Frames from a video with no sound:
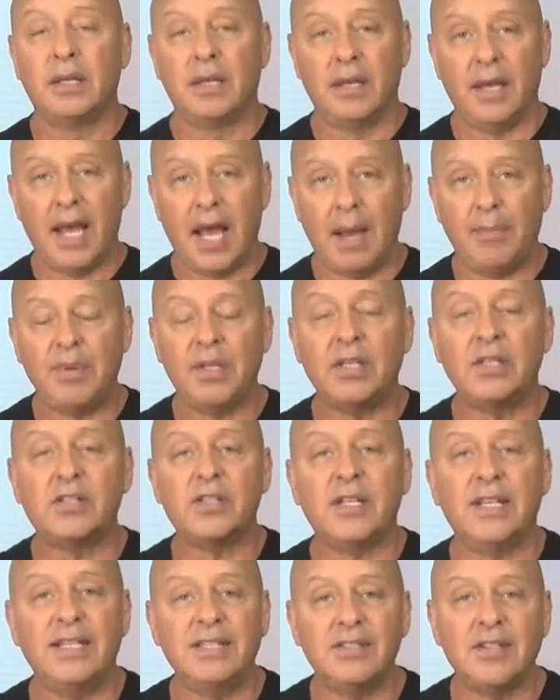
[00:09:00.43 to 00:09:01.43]

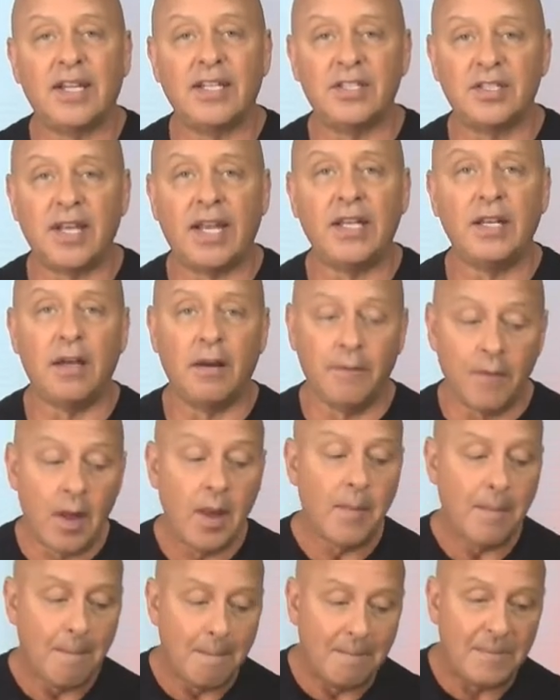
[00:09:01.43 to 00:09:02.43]
Happiness is a state of
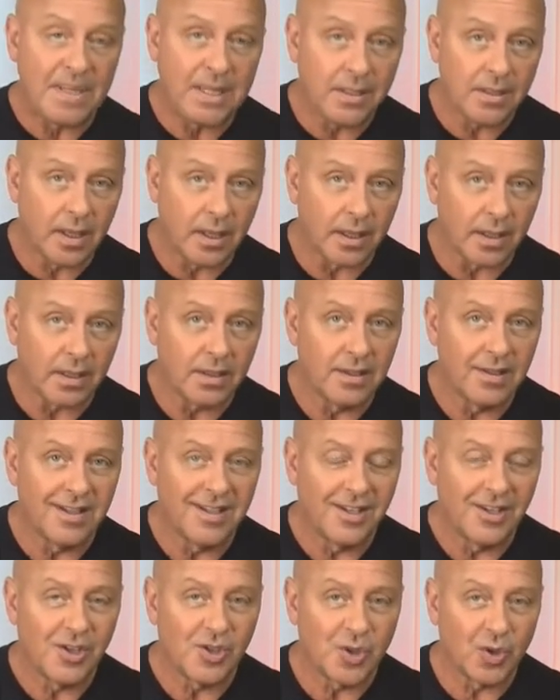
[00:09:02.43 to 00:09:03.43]
being.
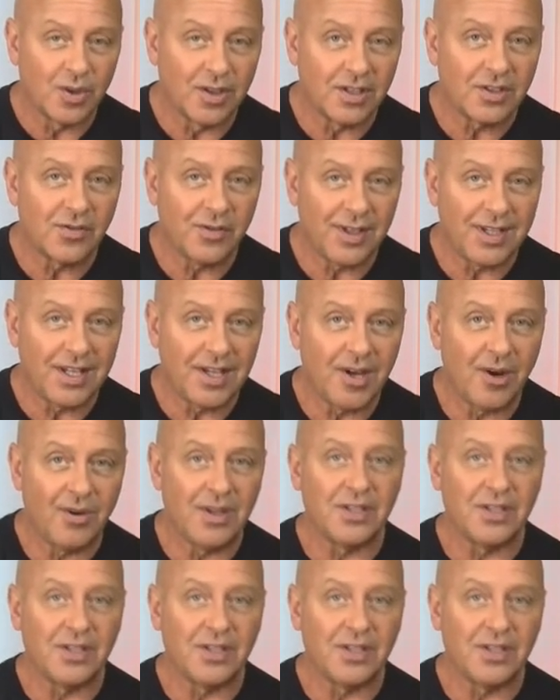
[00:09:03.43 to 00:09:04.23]
So this video is